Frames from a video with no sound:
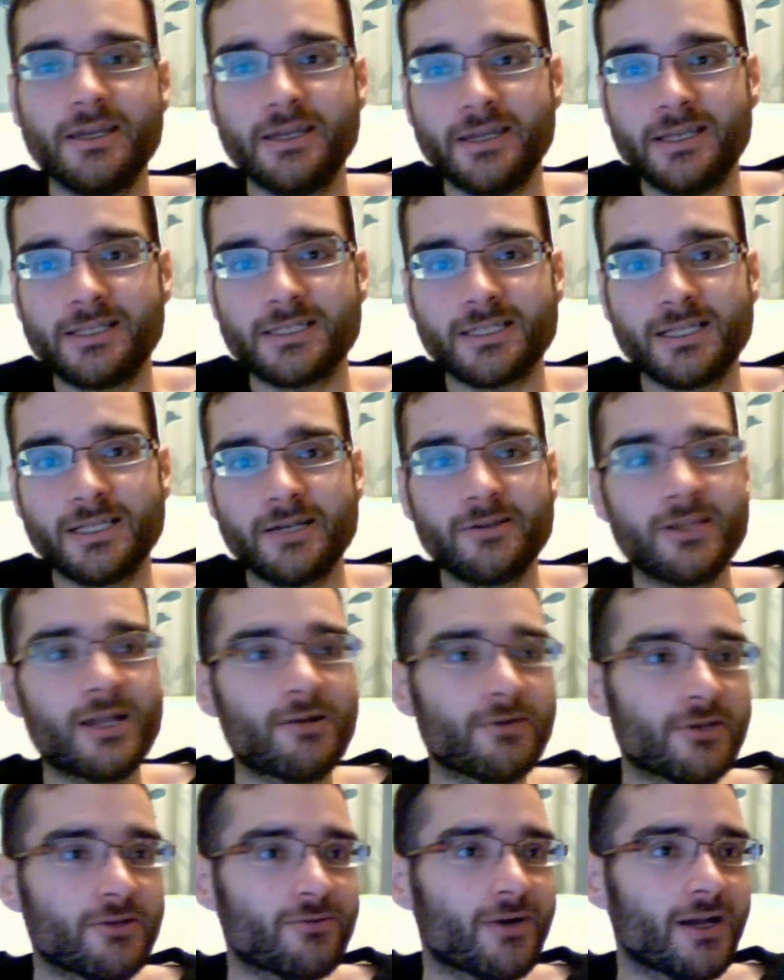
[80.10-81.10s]
It's clear
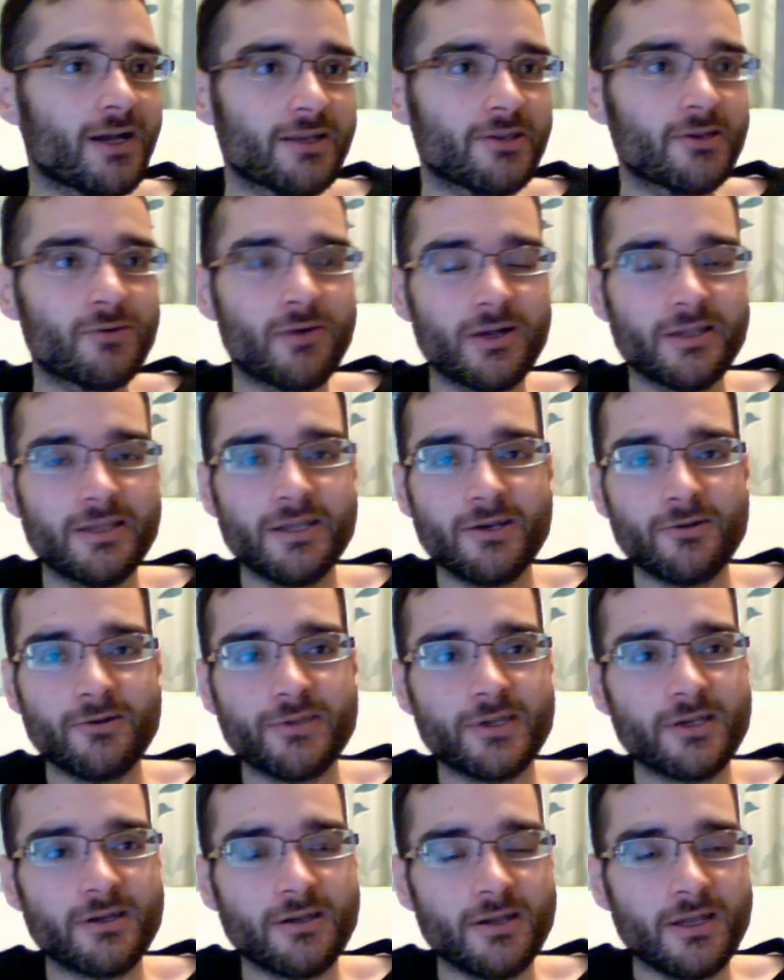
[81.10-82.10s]
now. I had no idea
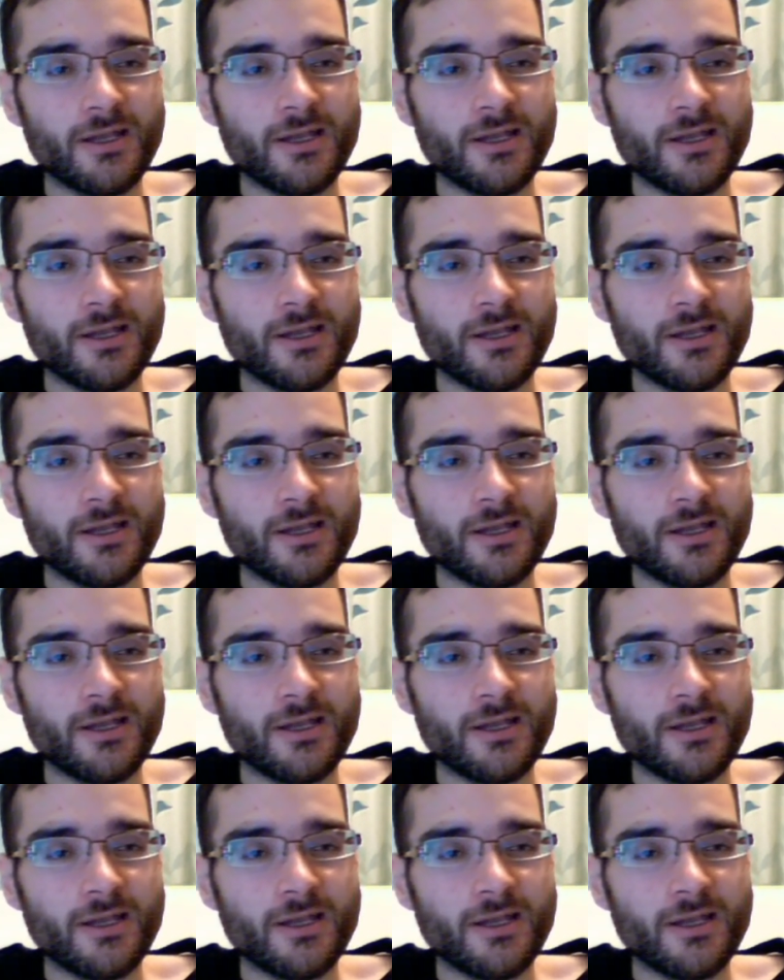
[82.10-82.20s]
that,